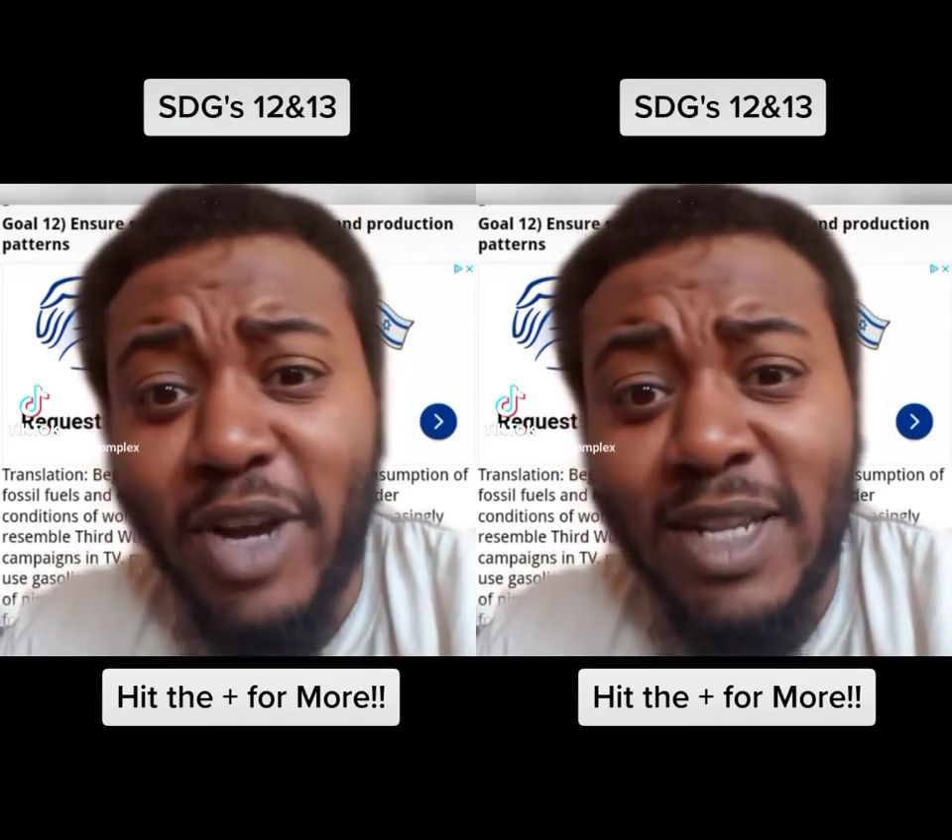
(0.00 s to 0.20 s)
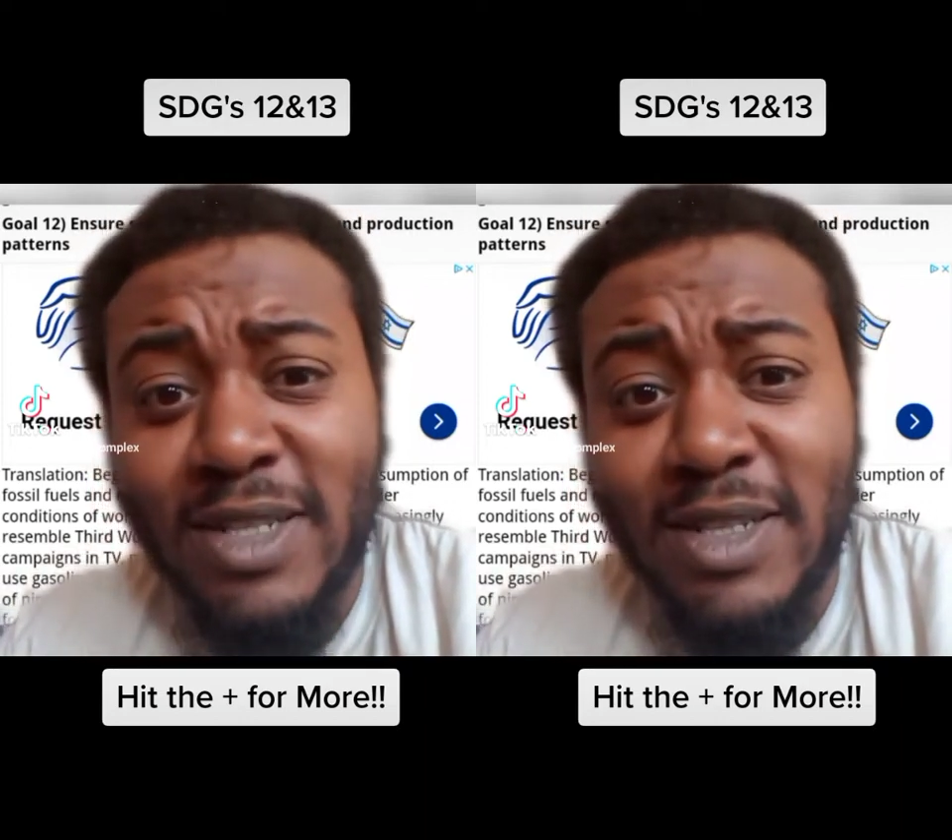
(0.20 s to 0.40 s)

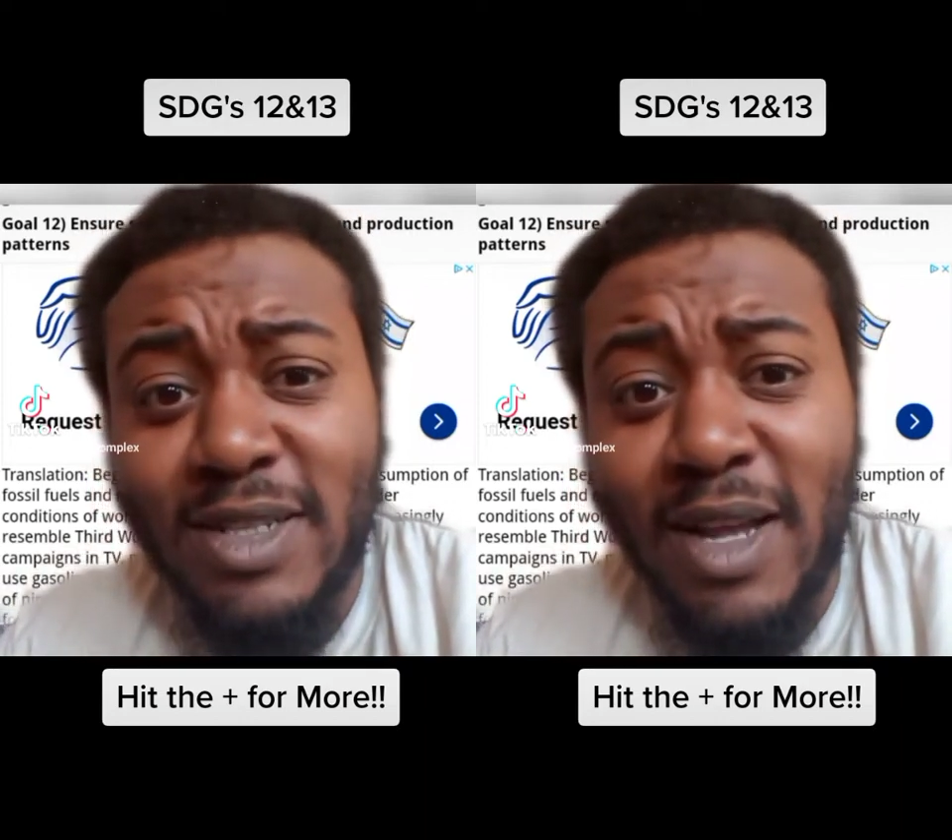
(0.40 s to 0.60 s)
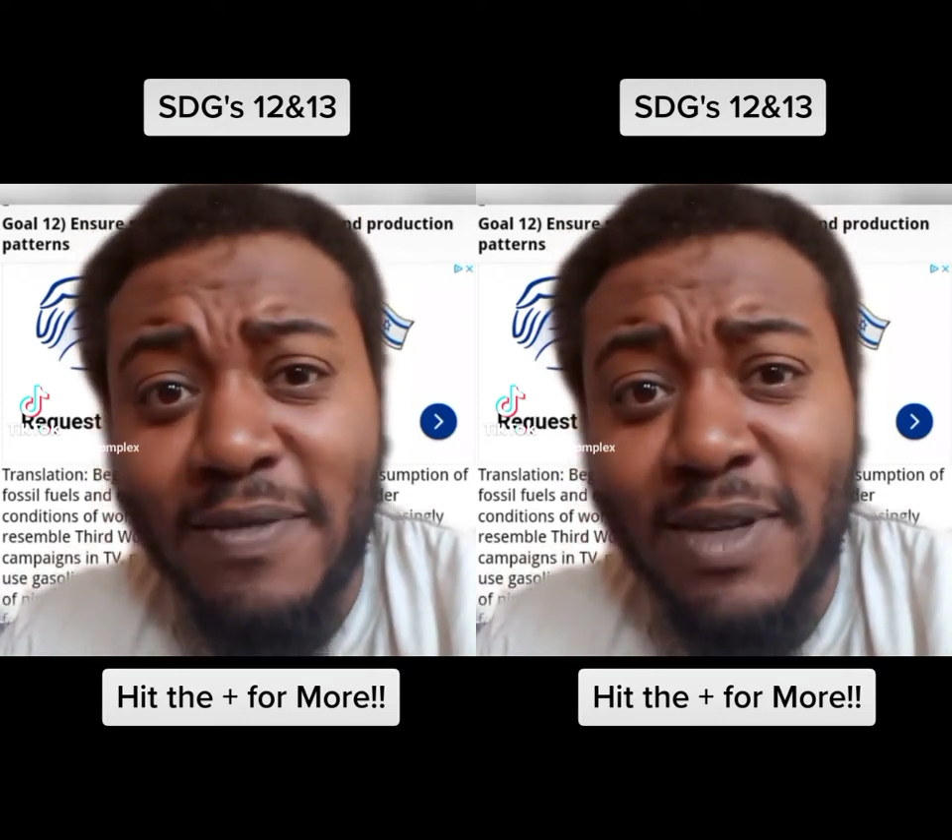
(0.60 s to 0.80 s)
crazy
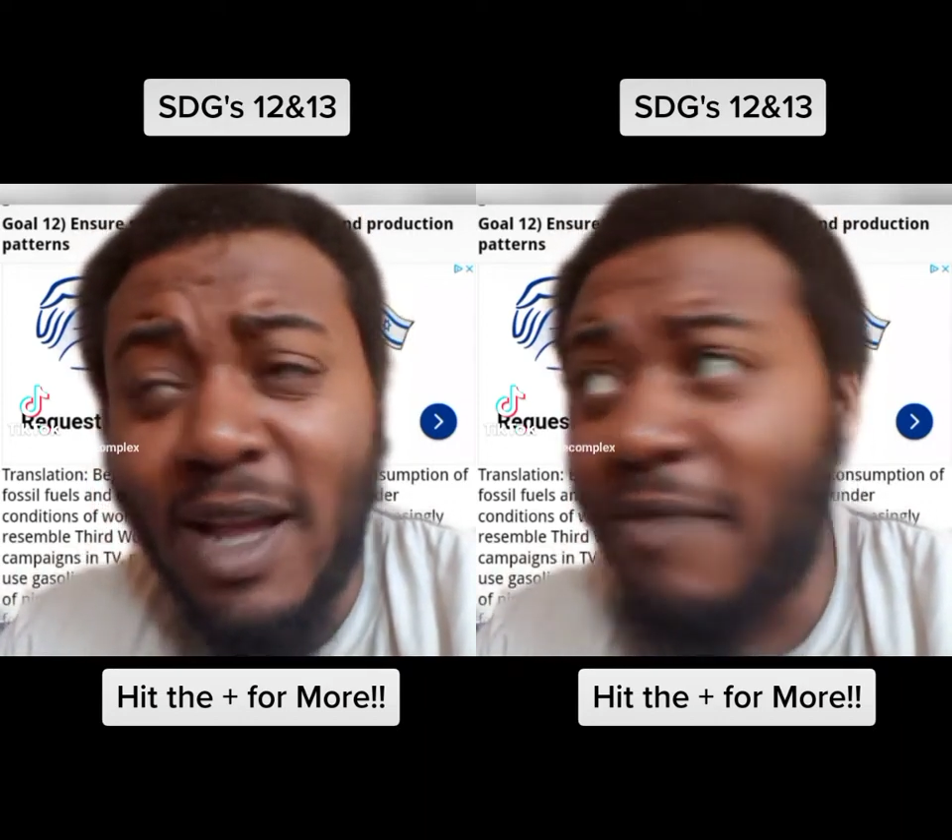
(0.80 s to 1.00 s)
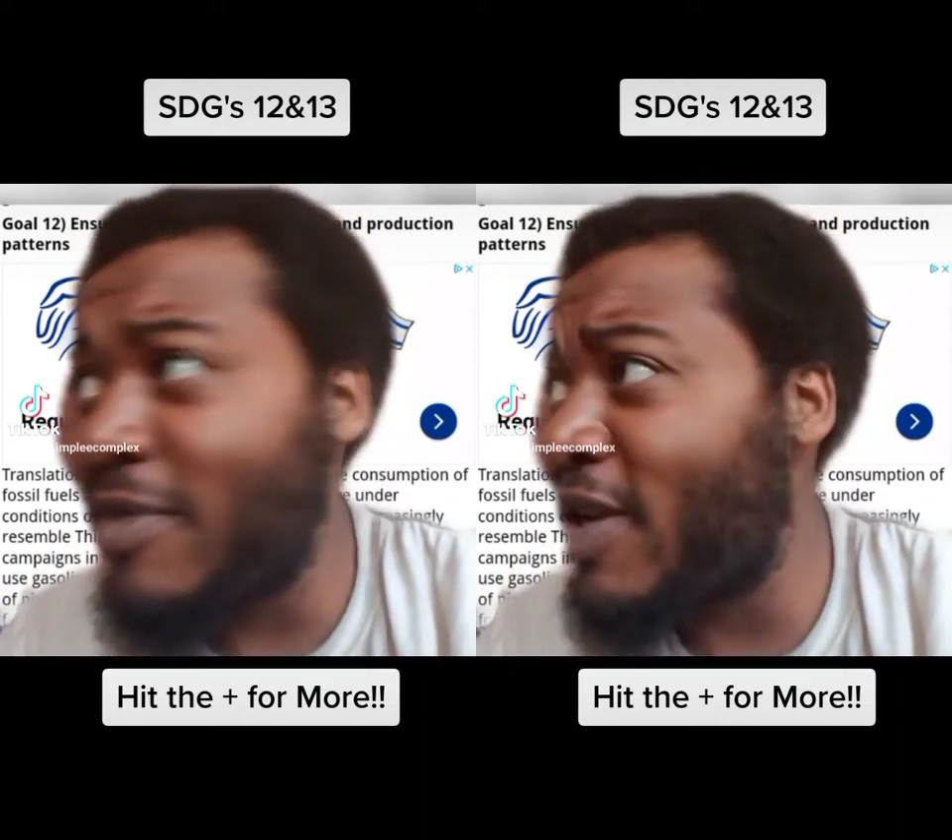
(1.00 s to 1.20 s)
stuff the
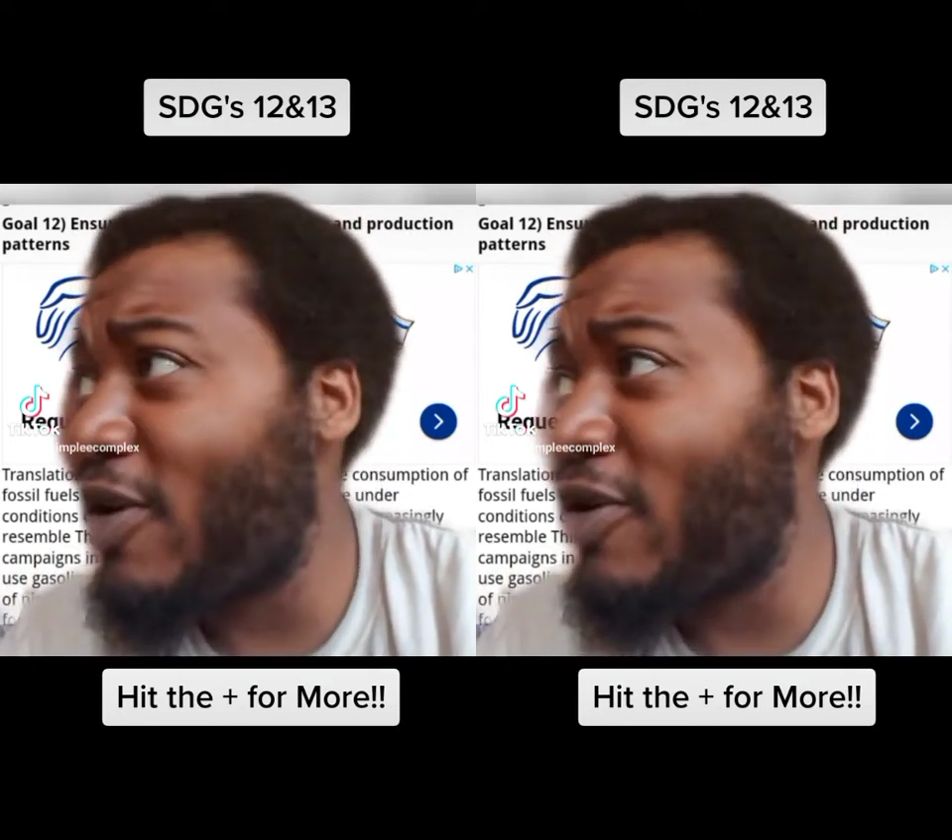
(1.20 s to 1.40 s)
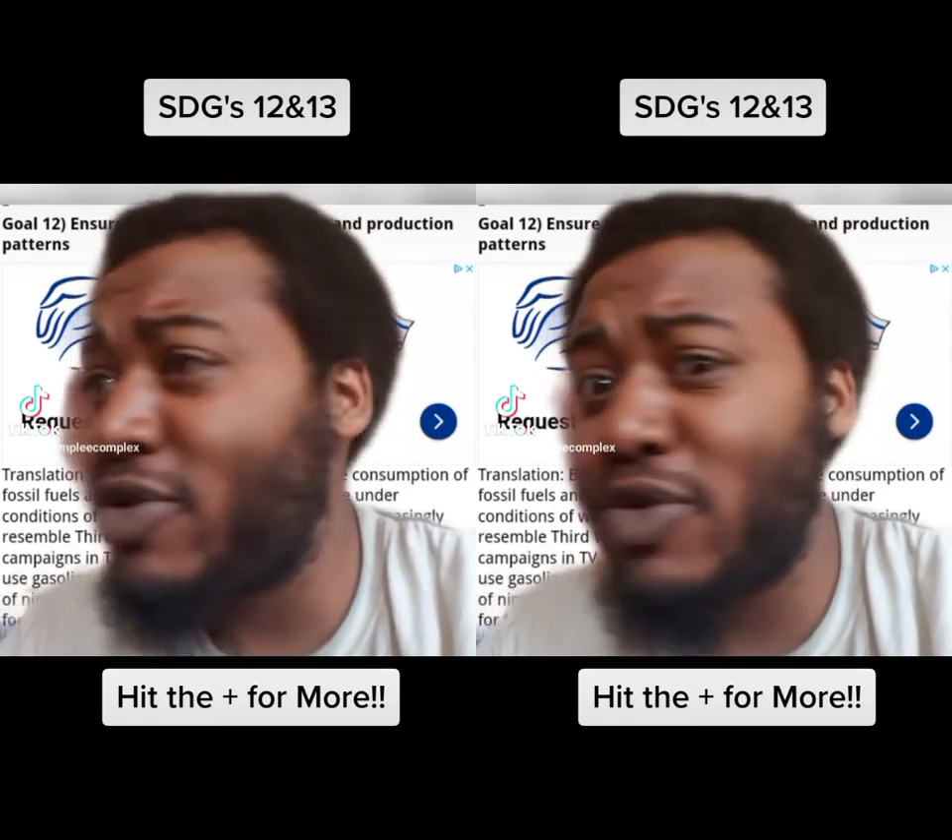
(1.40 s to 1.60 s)

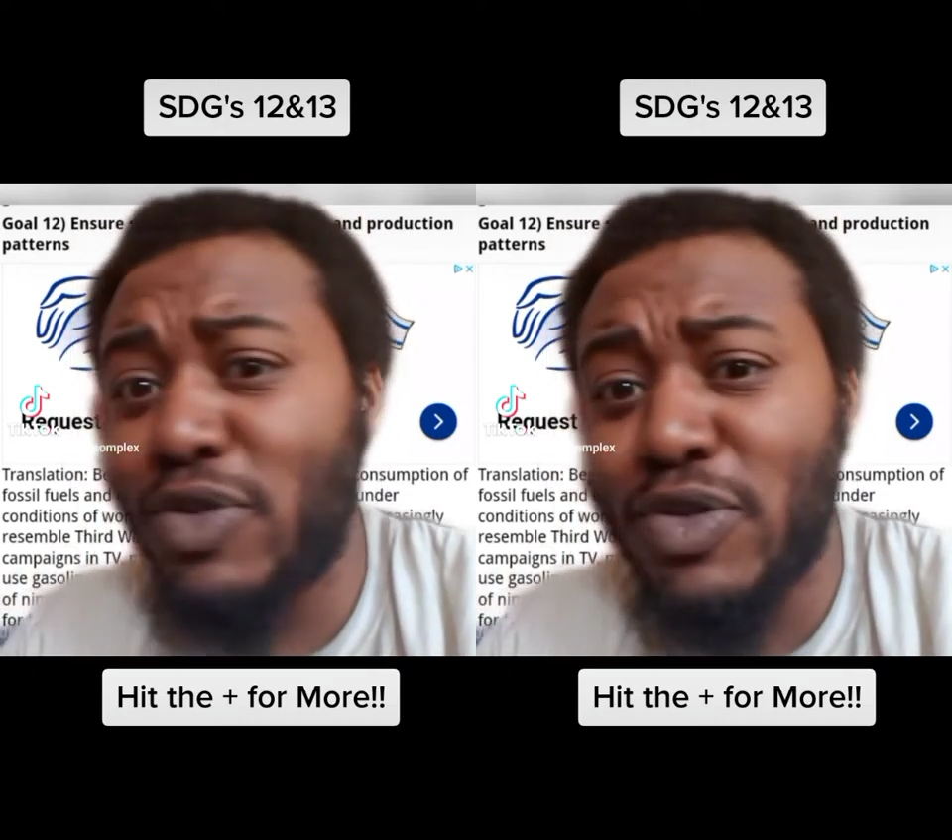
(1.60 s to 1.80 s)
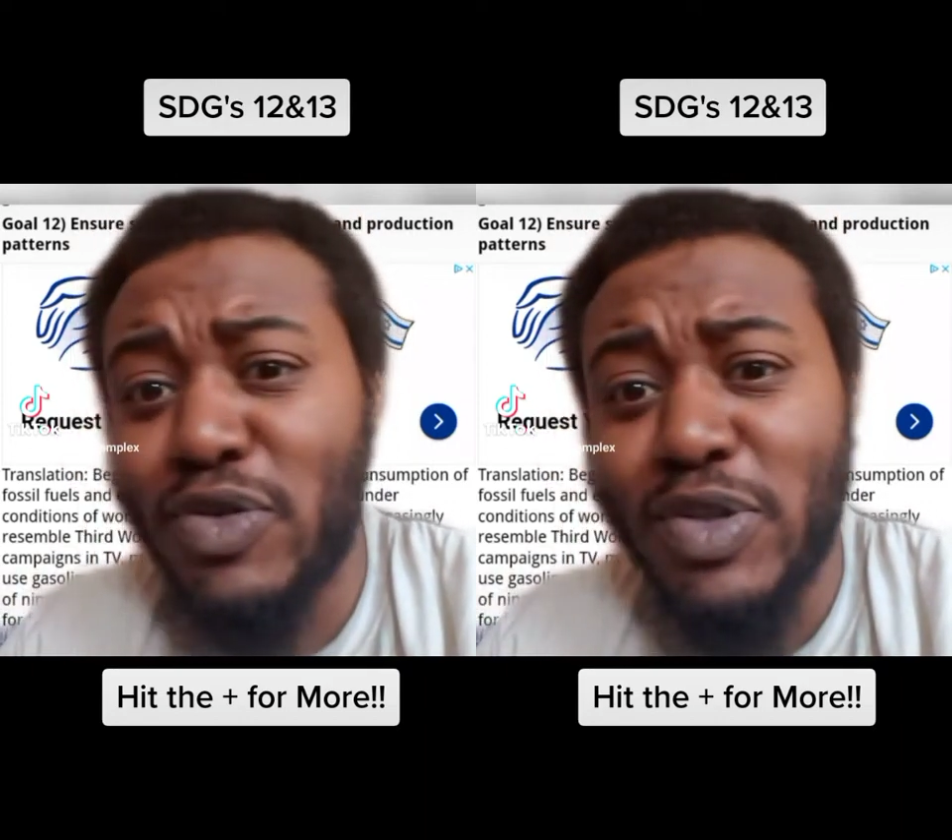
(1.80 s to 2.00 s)
government gonna do
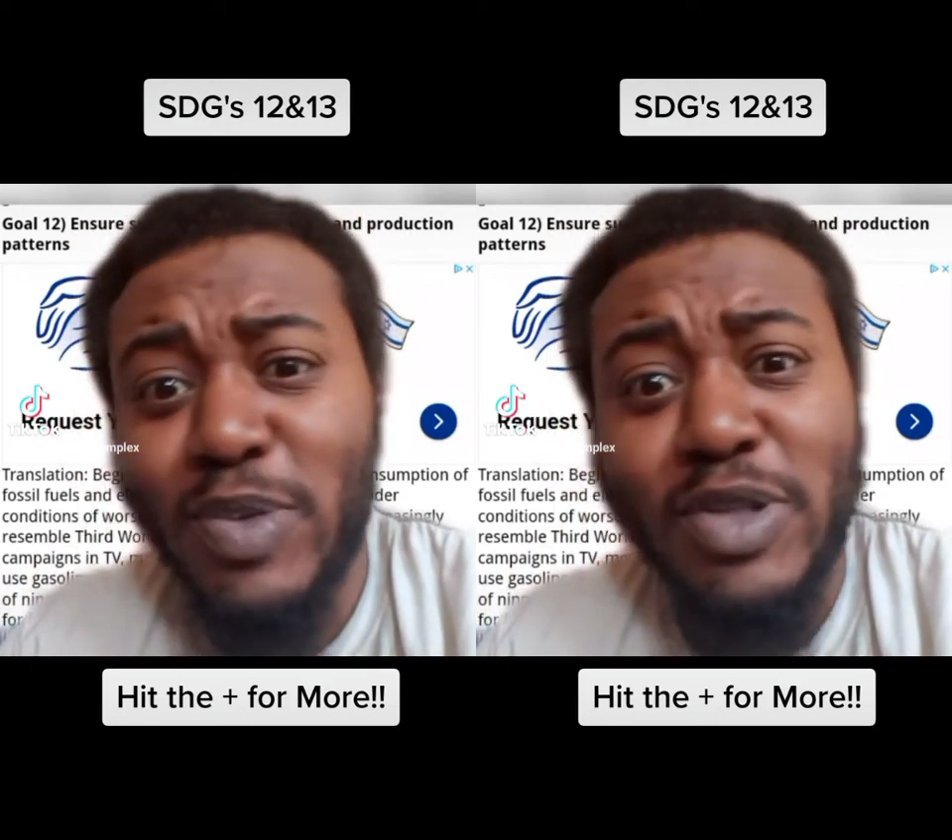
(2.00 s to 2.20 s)
to us.